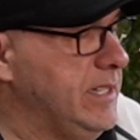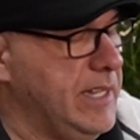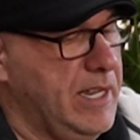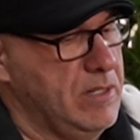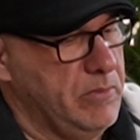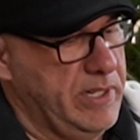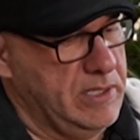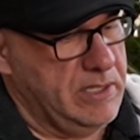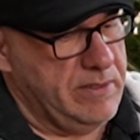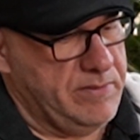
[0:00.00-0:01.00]
and then we
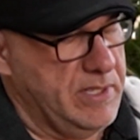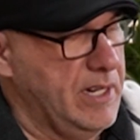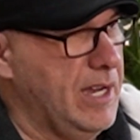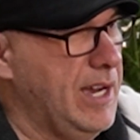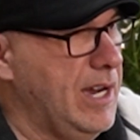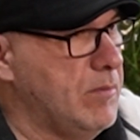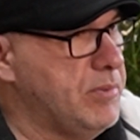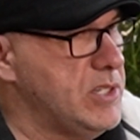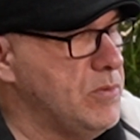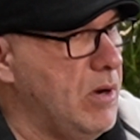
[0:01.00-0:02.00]
lived in
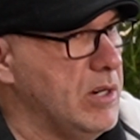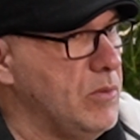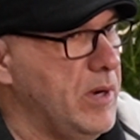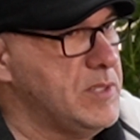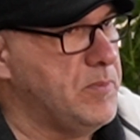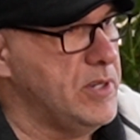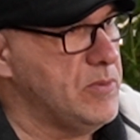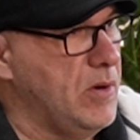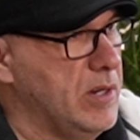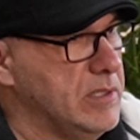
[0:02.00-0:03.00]
Bridgewater, West
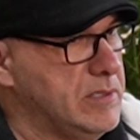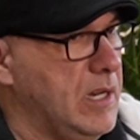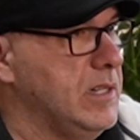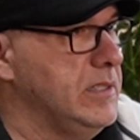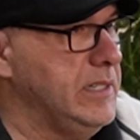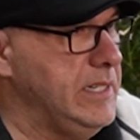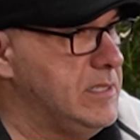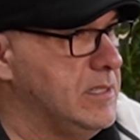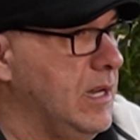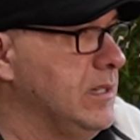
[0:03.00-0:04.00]
Bridgewater, Taunton,
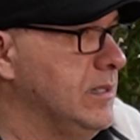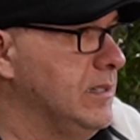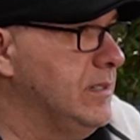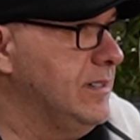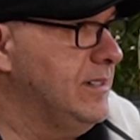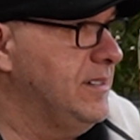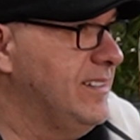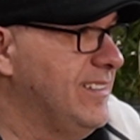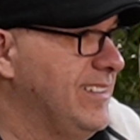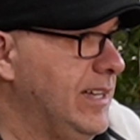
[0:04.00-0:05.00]
East Taunton,
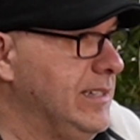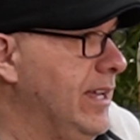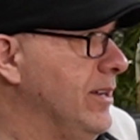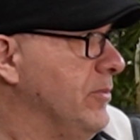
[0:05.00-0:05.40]
and then